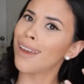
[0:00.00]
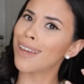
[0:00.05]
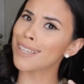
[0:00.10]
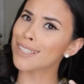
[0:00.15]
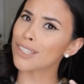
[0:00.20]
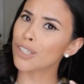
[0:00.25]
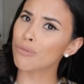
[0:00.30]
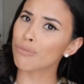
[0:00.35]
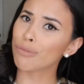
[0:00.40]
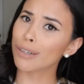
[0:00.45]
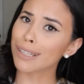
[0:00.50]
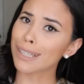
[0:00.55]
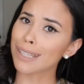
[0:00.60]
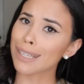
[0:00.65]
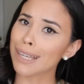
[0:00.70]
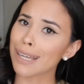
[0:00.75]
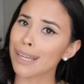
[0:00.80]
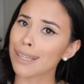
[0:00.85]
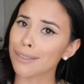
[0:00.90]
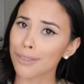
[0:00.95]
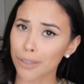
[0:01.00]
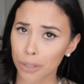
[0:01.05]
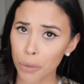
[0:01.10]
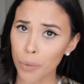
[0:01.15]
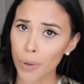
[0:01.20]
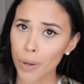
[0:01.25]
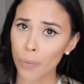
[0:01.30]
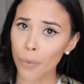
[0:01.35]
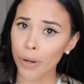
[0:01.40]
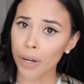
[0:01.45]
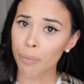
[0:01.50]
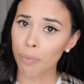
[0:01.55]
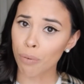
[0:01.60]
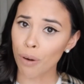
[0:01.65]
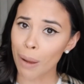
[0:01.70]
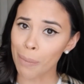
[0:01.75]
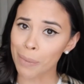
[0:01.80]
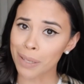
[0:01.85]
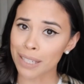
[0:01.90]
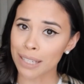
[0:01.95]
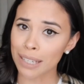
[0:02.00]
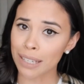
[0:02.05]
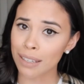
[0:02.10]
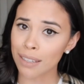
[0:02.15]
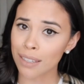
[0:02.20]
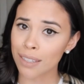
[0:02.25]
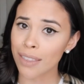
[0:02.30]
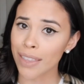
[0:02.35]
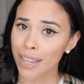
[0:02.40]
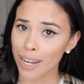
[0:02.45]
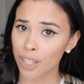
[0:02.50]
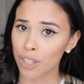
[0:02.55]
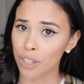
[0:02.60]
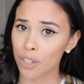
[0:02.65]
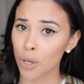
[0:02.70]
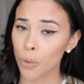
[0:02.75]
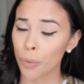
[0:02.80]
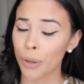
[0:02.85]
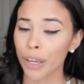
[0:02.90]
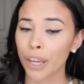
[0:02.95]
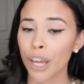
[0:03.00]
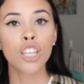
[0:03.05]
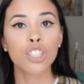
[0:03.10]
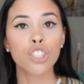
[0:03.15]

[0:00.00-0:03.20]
is it really doing what it promises that it's doing?